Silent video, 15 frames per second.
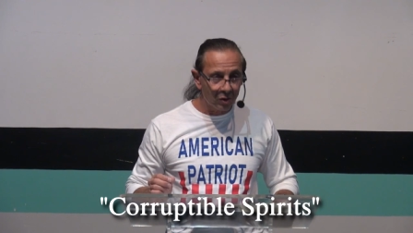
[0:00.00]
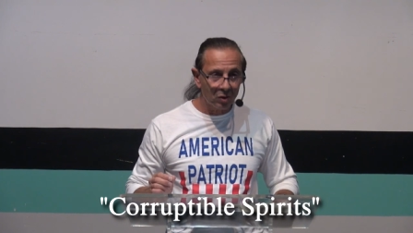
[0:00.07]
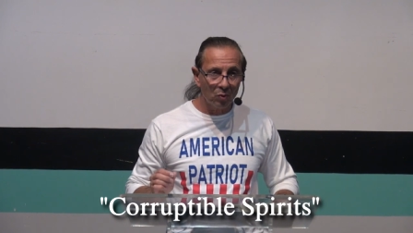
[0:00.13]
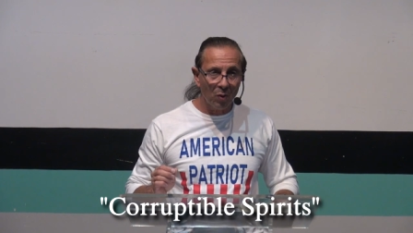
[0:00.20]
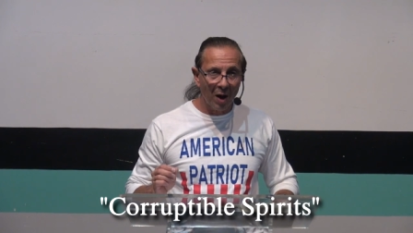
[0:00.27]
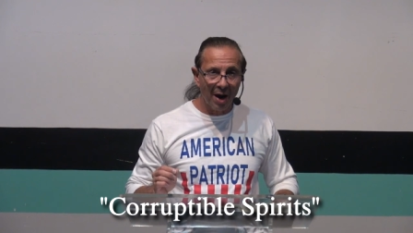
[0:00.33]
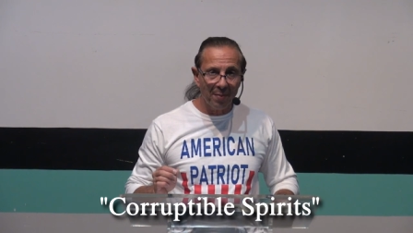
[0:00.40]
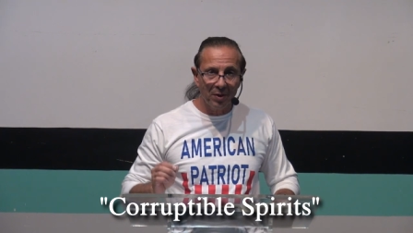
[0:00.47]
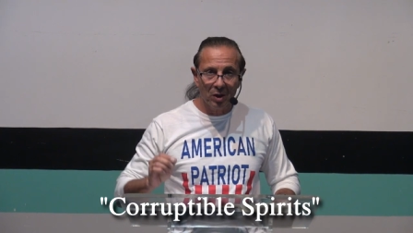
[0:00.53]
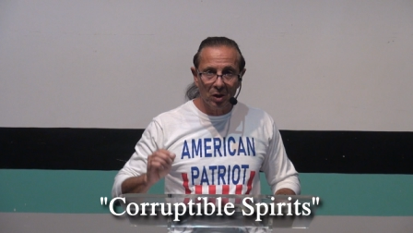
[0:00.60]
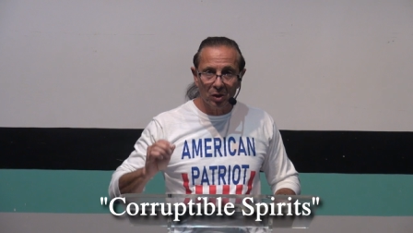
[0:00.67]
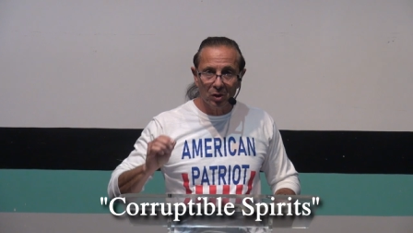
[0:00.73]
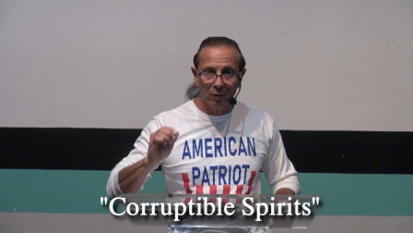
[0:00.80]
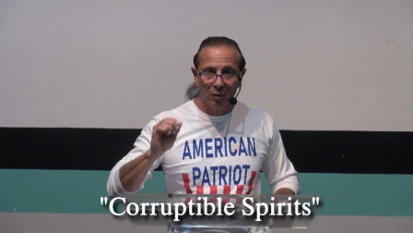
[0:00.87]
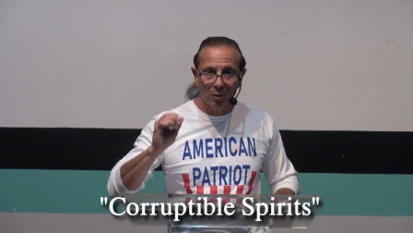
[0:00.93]
Why?
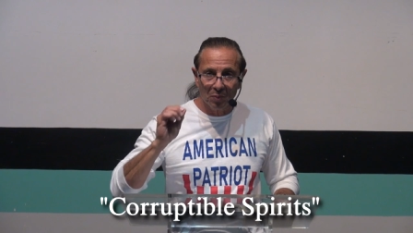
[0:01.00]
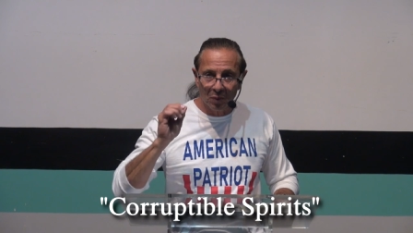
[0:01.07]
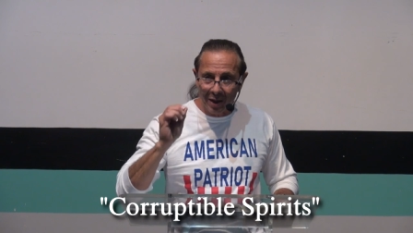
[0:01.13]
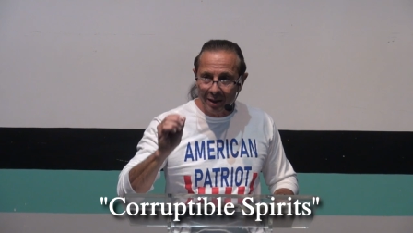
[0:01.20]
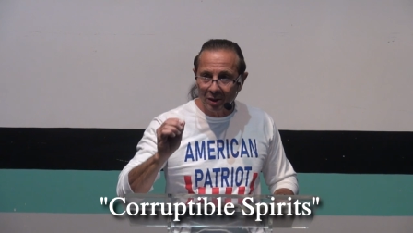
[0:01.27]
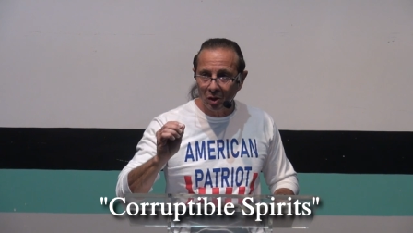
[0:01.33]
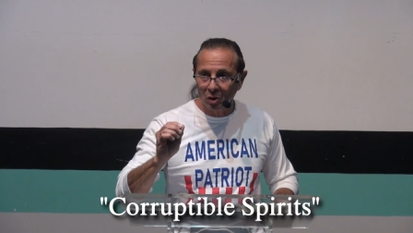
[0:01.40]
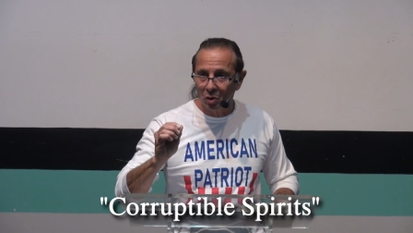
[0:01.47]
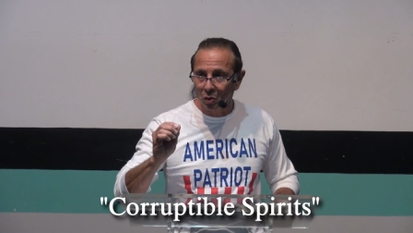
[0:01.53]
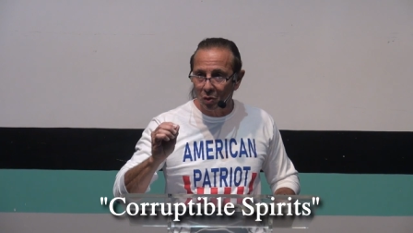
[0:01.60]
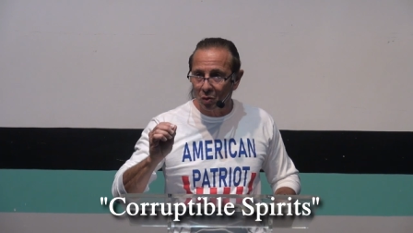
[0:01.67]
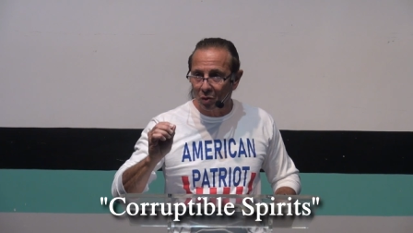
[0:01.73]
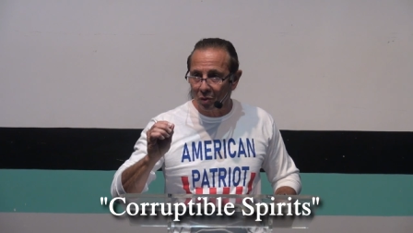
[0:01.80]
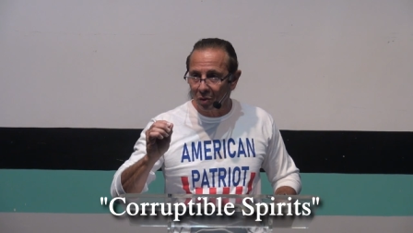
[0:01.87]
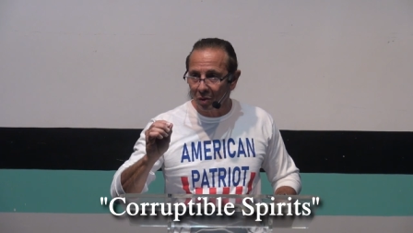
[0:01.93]
Because if you practice
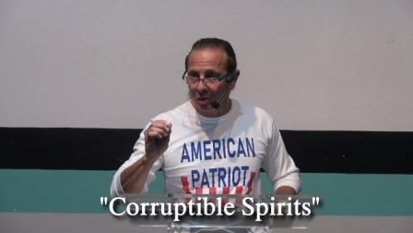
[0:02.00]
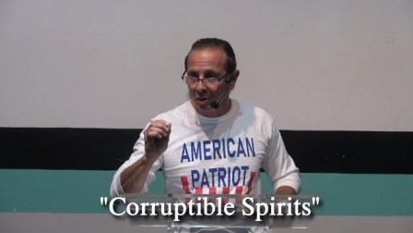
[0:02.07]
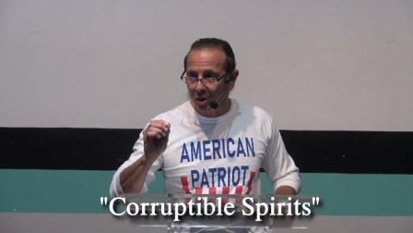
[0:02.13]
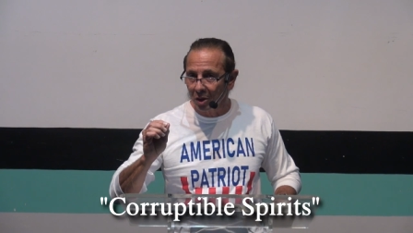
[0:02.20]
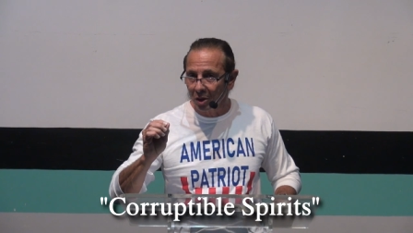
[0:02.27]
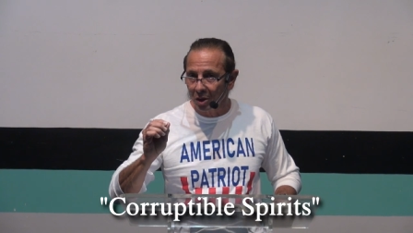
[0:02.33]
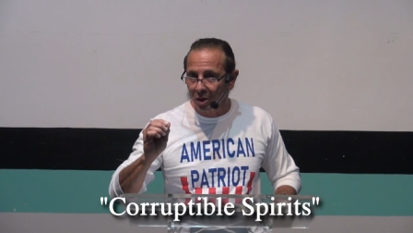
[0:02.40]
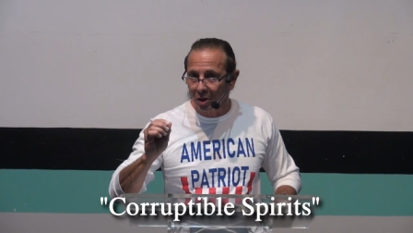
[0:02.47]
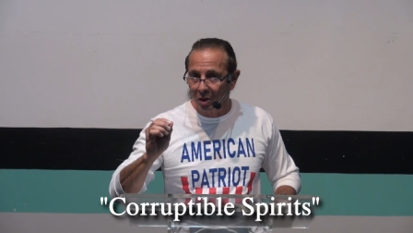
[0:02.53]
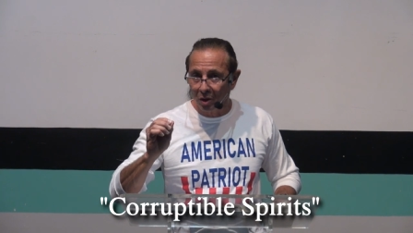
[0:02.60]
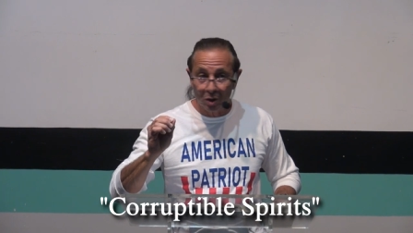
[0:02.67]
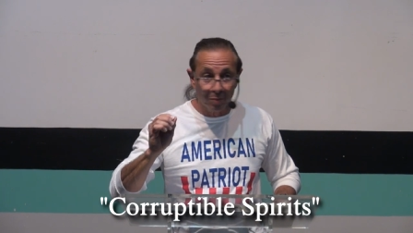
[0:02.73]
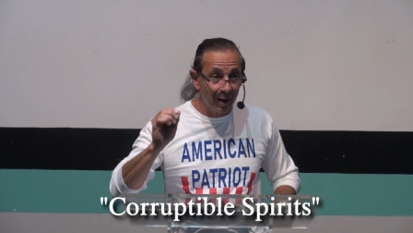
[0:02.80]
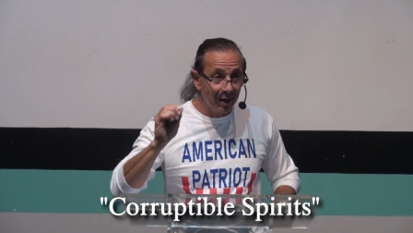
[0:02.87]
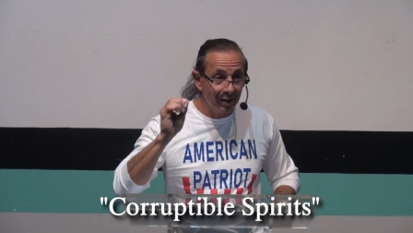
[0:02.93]
truth,
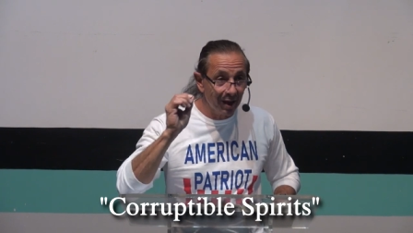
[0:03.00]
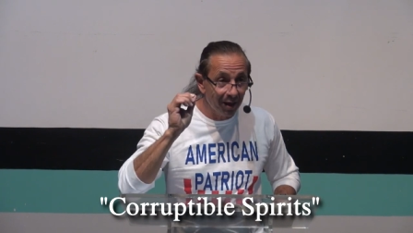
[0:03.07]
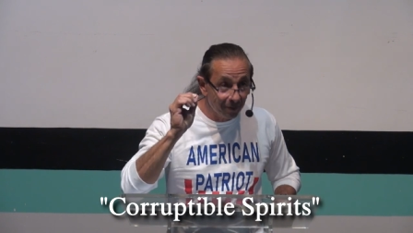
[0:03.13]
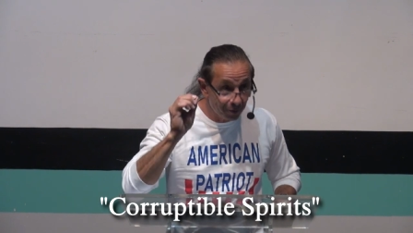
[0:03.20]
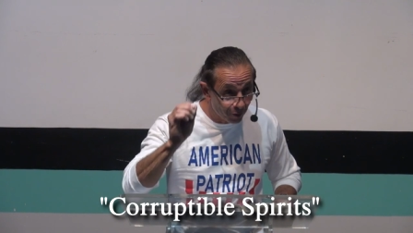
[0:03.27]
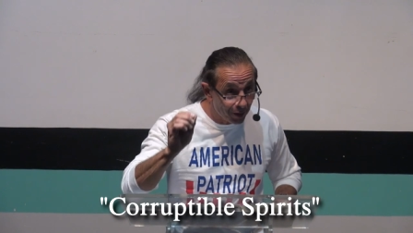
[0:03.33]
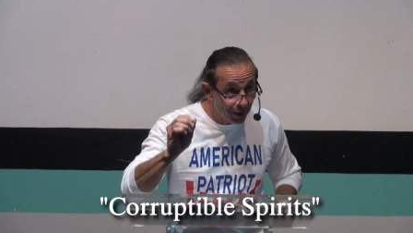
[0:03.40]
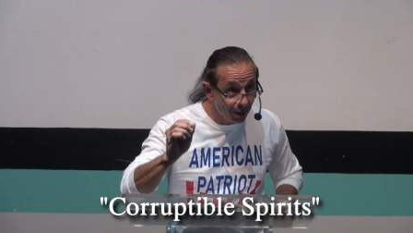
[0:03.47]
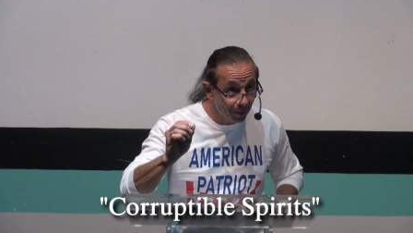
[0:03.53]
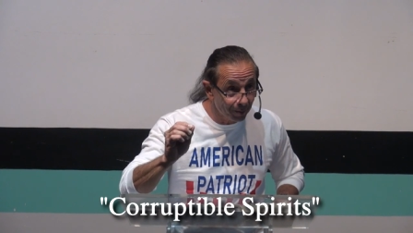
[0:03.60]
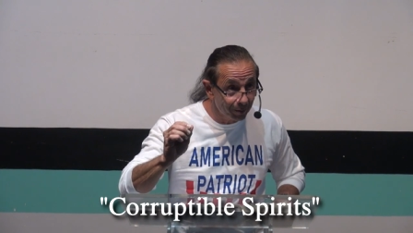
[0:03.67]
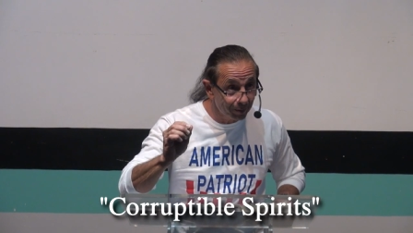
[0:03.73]
you maintain freedom.